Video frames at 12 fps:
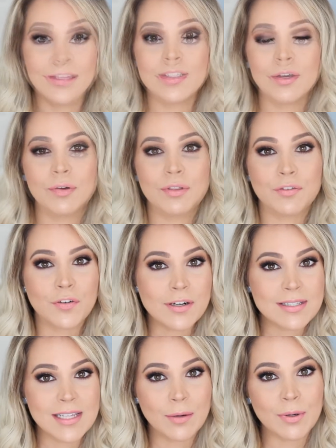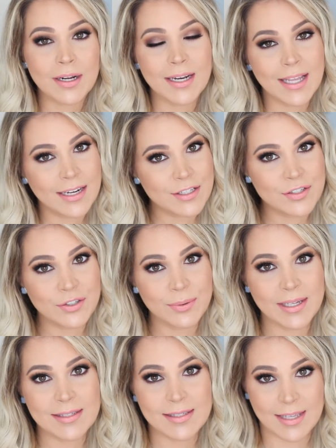So the first thing we're gonna get into
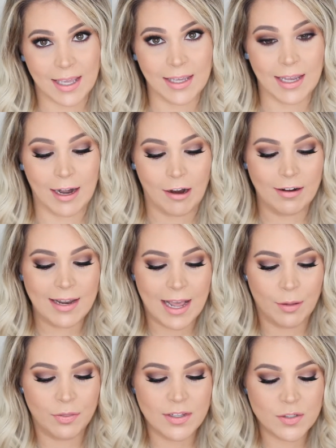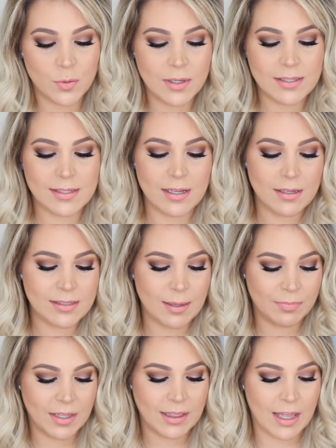is skincare. Now this was
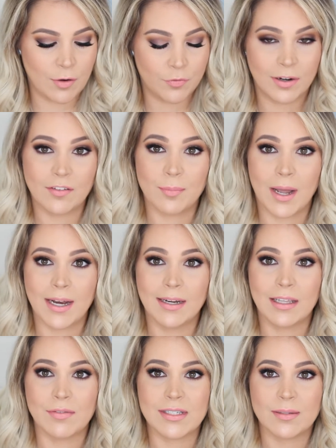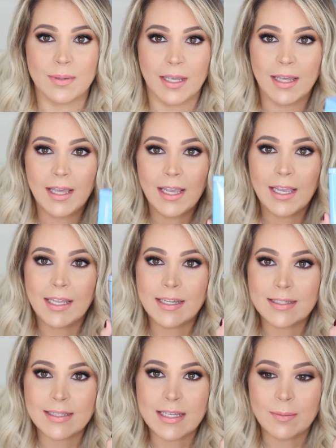something that a friend of mine had given to me. It
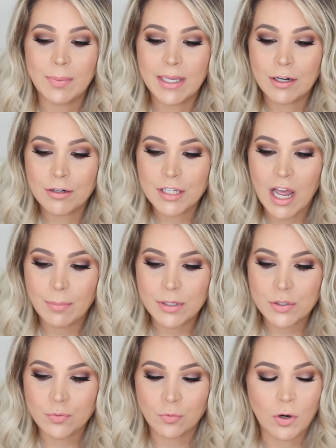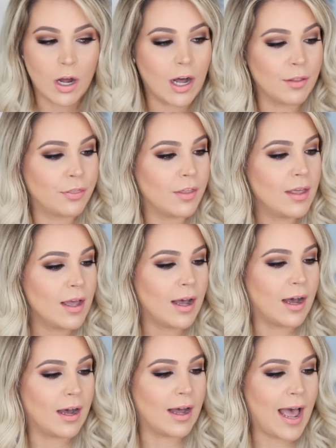is the Peter Thomas Roth
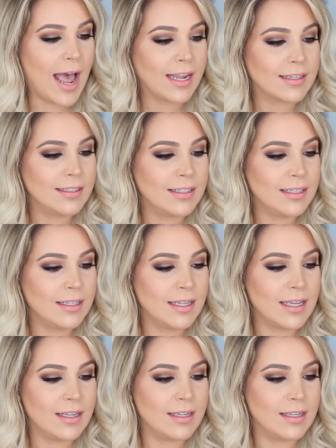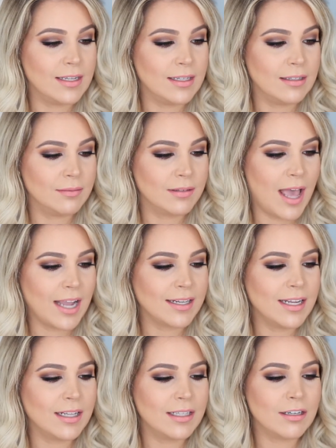uh, acne, uh,
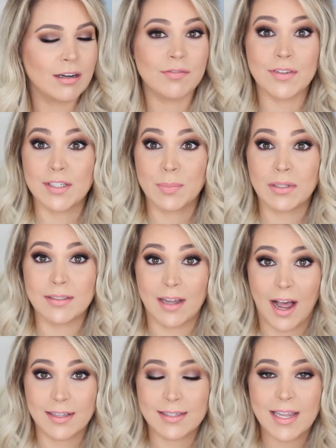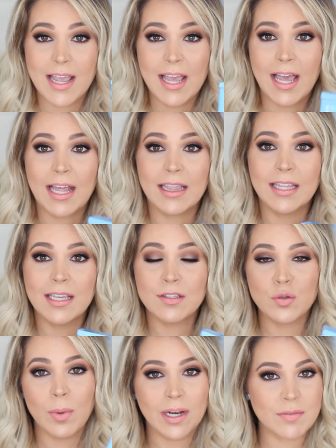acne clear invisible dots. And
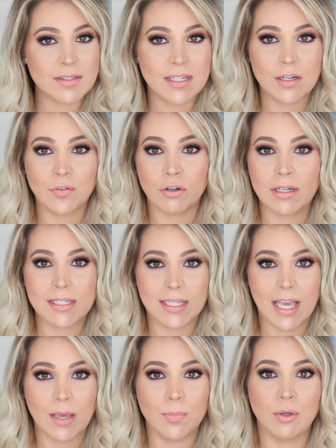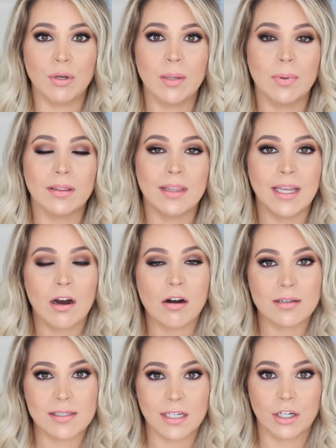these you might have seen if you're into K-beauty, but they
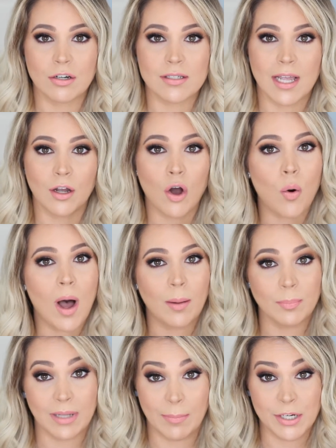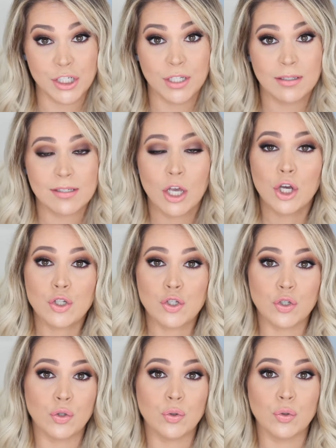are stickers that go on blemishes
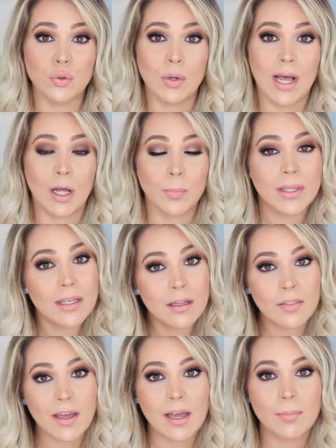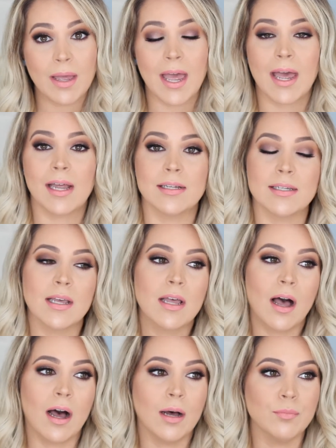to help heal them and
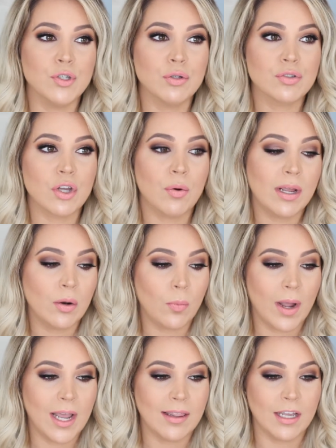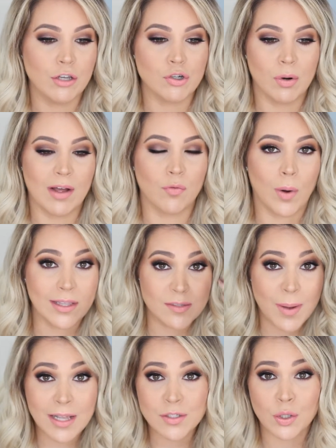um, do so in a way that you don't have white
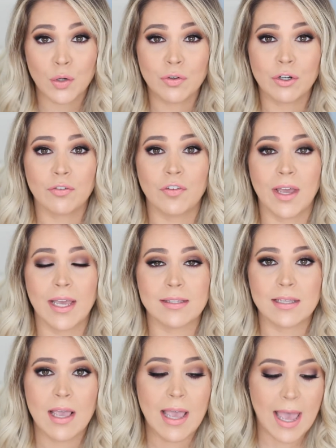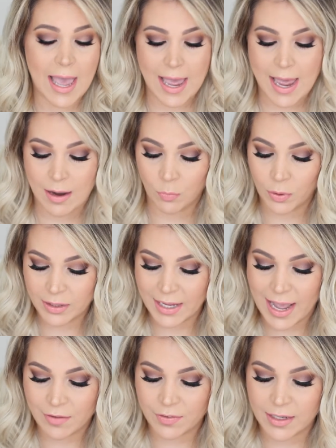spots all over your face. And what they
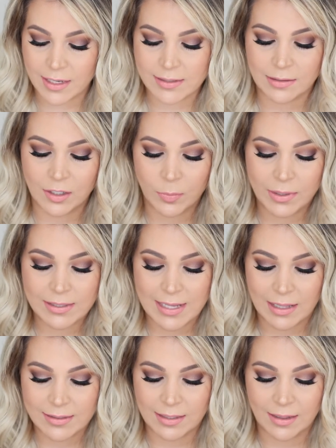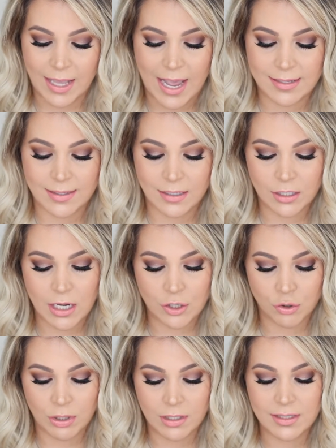have in it is a little bit of salicylic acid,
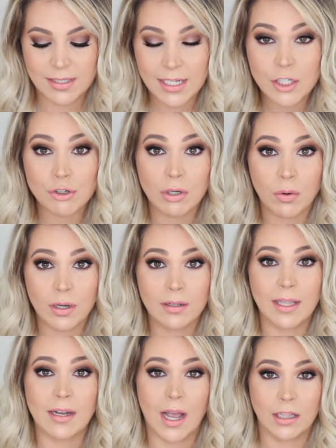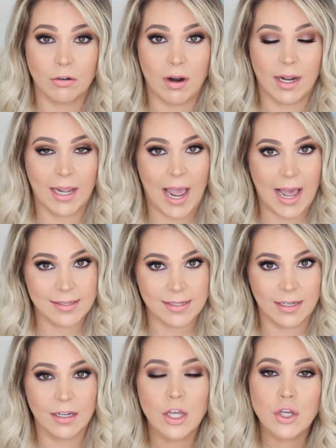tea tree oil, and hyaluronic acid.